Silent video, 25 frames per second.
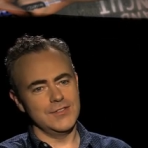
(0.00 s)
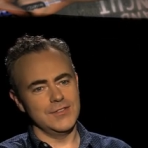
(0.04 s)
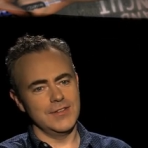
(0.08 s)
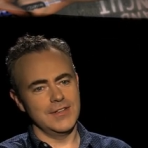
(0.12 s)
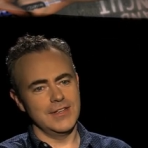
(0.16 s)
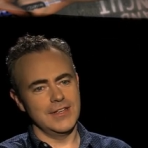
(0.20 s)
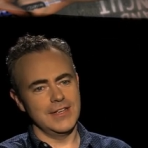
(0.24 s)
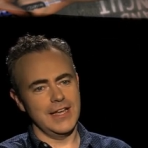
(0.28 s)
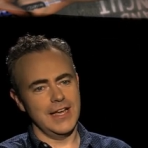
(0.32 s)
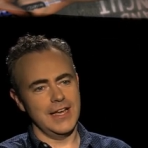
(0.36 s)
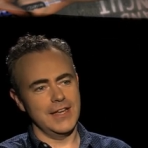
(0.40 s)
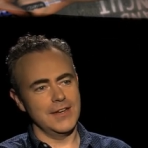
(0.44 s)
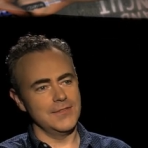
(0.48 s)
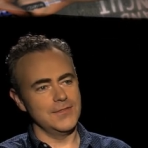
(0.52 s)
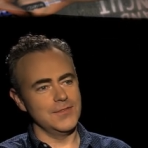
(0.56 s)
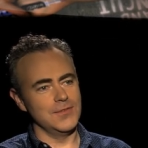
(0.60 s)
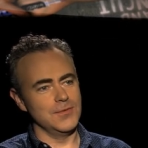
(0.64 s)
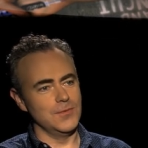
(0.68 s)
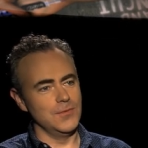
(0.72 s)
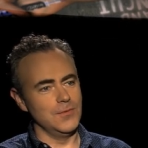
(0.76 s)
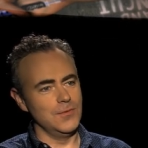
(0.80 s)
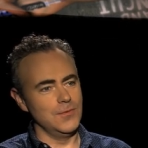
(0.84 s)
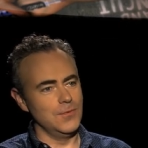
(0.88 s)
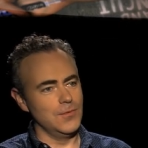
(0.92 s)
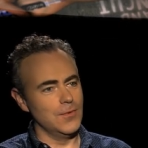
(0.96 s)
you can if
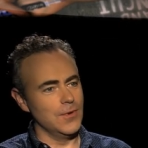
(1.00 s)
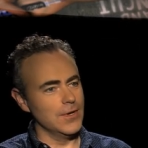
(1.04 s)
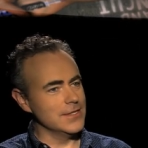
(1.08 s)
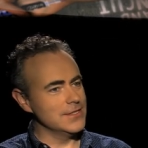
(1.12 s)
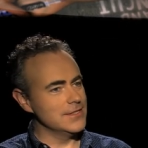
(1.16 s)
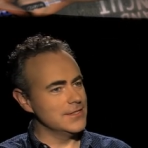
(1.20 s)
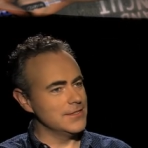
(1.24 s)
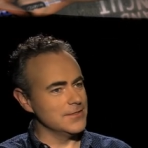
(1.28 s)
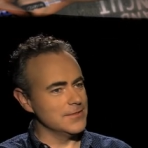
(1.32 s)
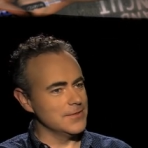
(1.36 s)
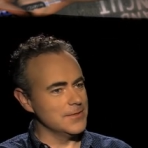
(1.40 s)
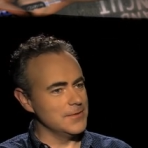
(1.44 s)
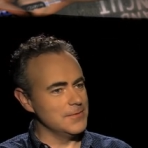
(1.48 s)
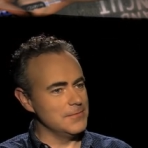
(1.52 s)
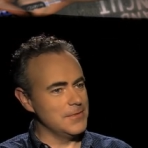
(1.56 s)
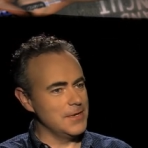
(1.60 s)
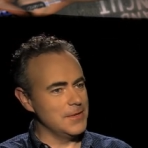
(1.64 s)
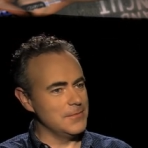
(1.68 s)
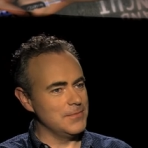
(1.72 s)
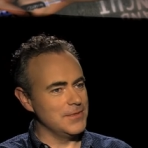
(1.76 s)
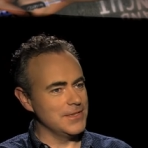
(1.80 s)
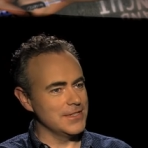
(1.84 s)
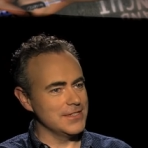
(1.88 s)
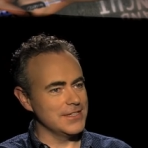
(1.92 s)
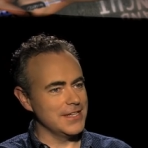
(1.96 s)
you want to. It
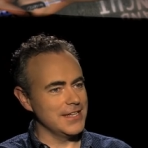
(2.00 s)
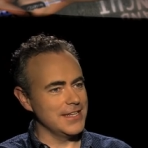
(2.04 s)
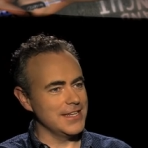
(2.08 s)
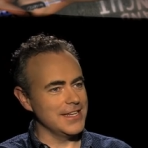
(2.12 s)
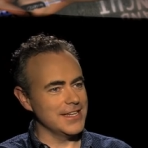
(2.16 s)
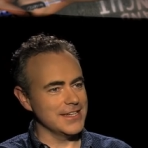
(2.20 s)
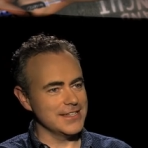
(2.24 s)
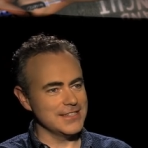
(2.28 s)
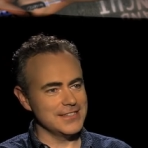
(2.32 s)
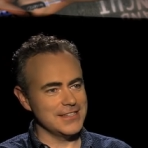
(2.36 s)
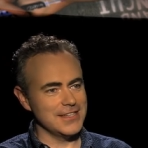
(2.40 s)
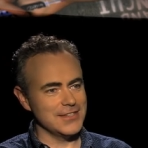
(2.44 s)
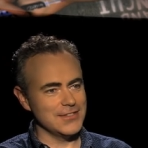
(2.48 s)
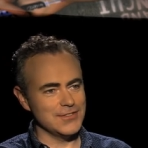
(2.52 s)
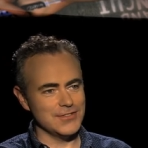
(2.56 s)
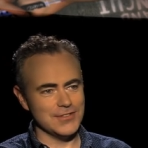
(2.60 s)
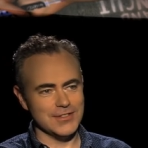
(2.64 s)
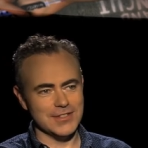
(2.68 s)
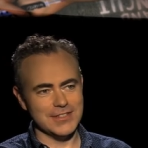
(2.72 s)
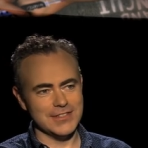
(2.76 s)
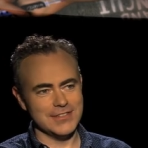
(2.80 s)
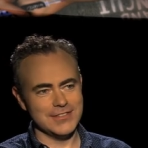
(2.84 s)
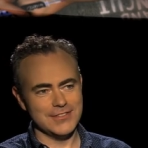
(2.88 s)
might be a slightly eccentric